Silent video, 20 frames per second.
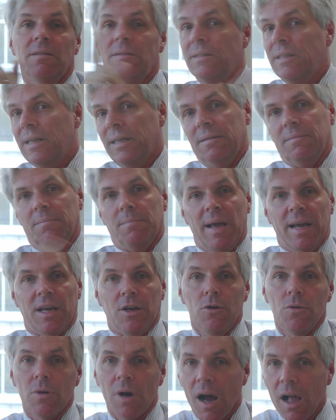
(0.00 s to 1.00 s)
you make a
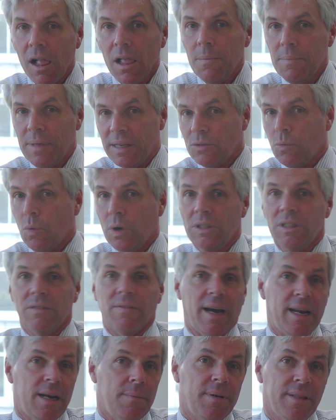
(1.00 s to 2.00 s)
new column that's 1
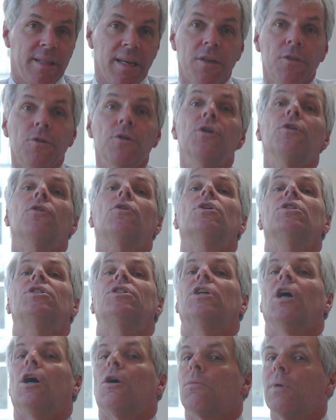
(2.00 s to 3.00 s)
divided by the other, you're good
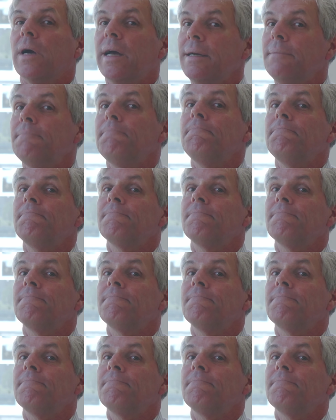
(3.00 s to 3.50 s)
to go, right?